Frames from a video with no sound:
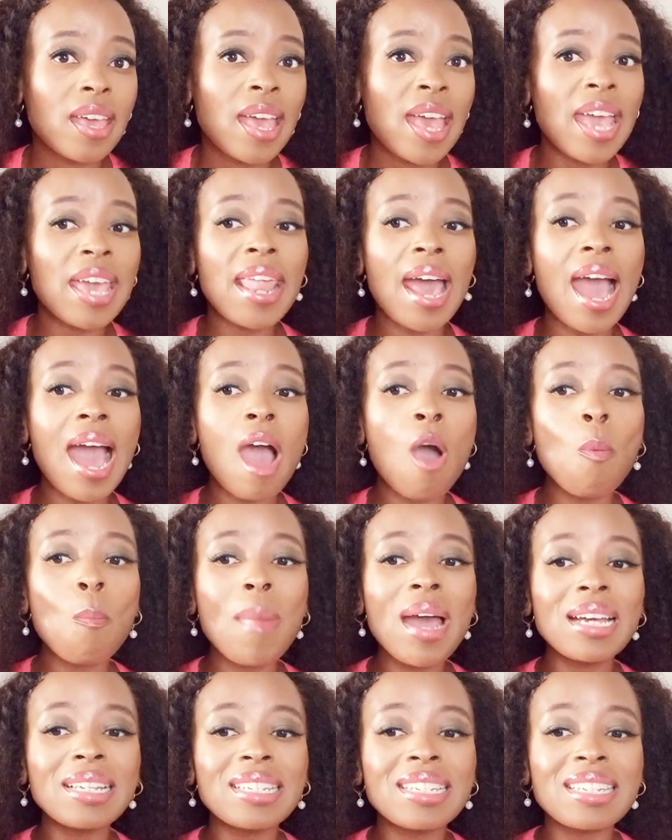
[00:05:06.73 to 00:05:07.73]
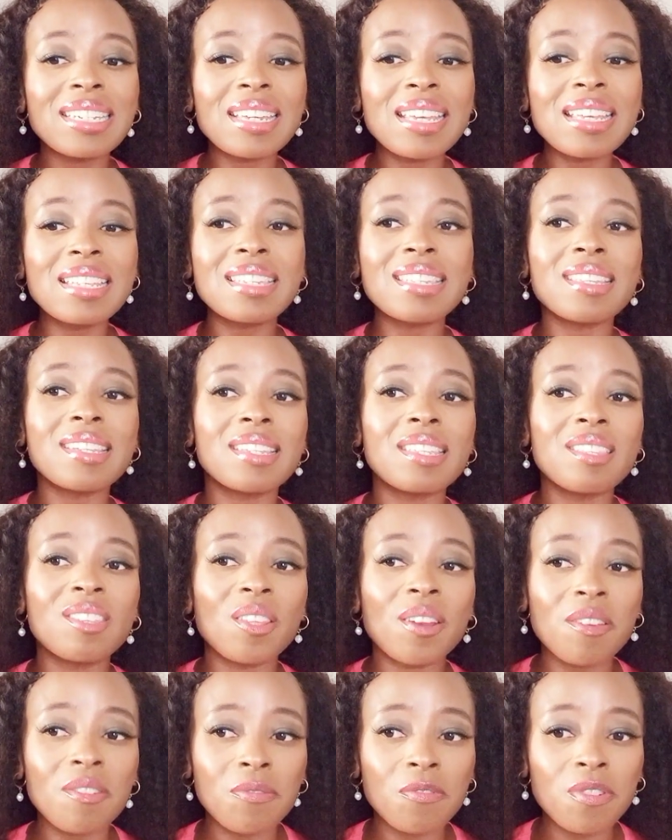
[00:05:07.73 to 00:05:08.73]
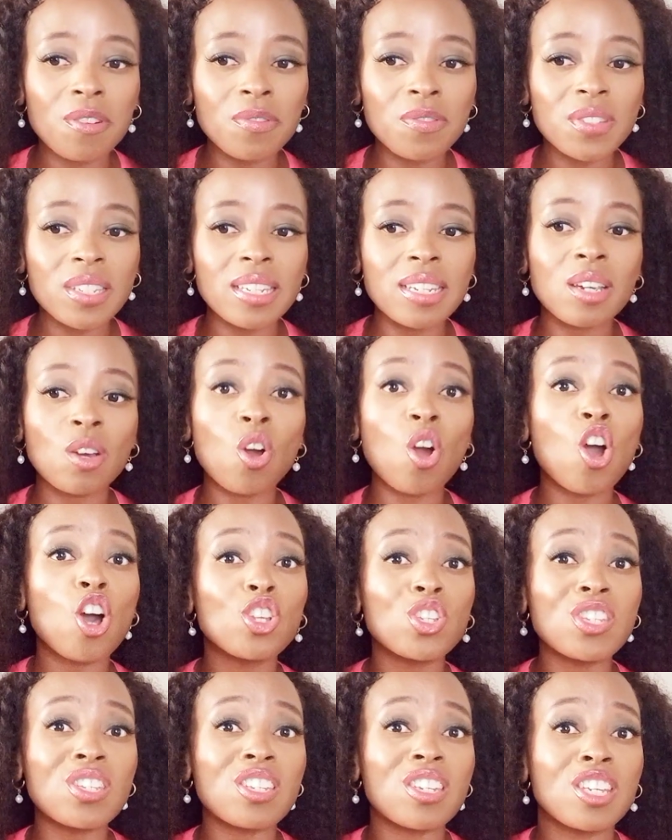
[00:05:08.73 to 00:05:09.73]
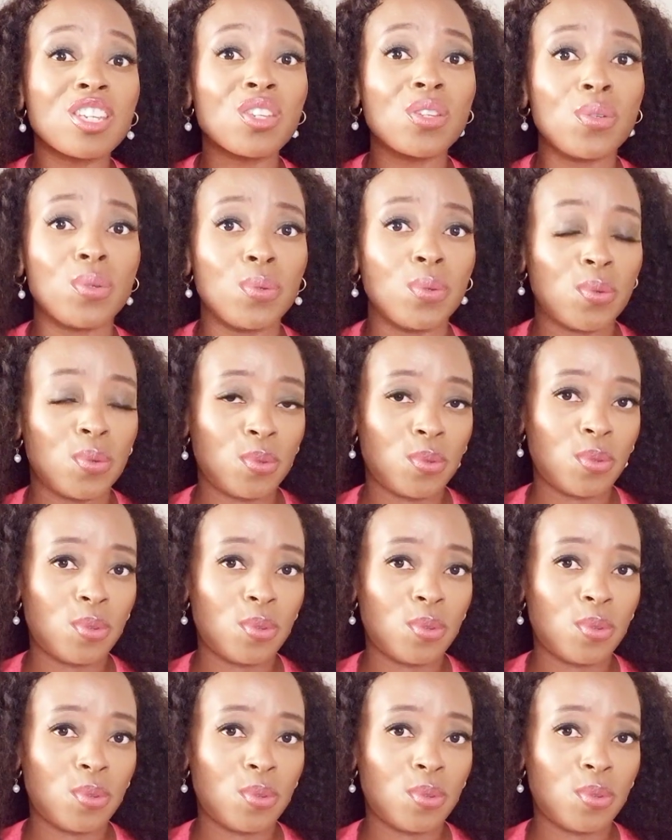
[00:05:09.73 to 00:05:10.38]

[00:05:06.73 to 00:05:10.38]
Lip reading: And how much is this 350 costing you?